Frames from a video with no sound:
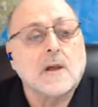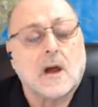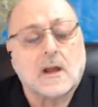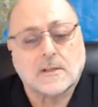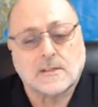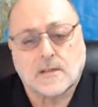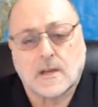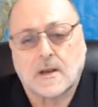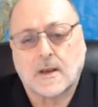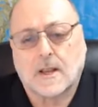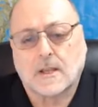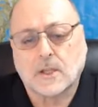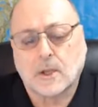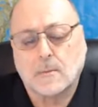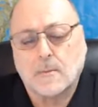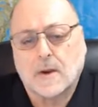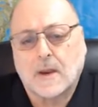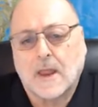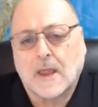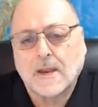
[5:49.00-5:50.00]
God said, "Let there
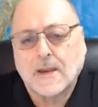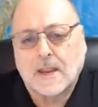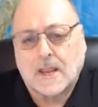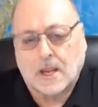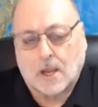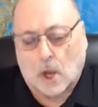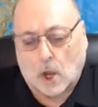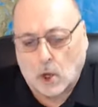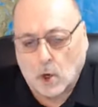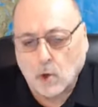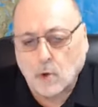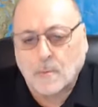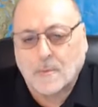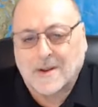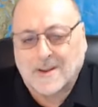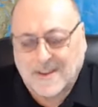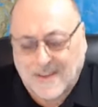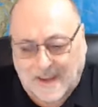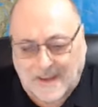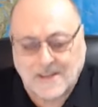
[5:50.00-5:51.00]
be light," and
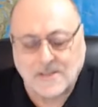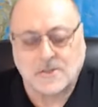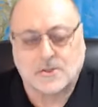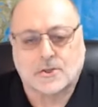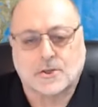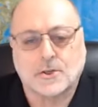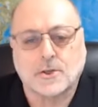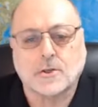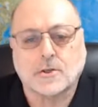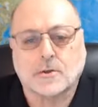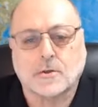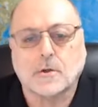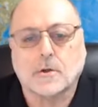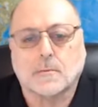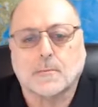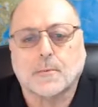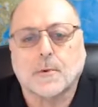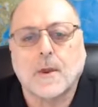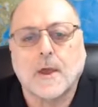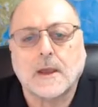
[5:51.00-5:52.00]
illumination took
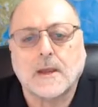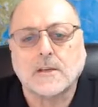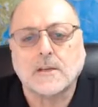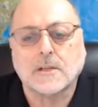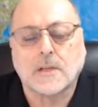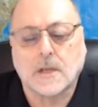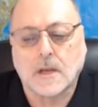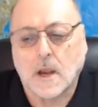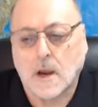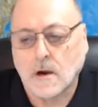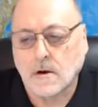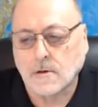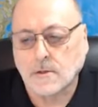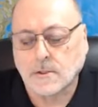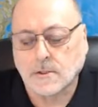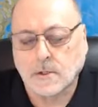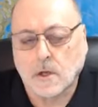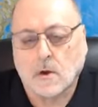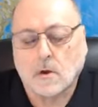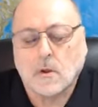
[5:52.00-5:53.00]
place in our
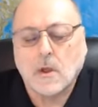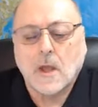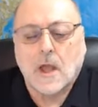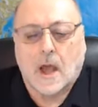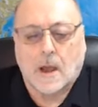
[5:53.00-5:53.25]
soul.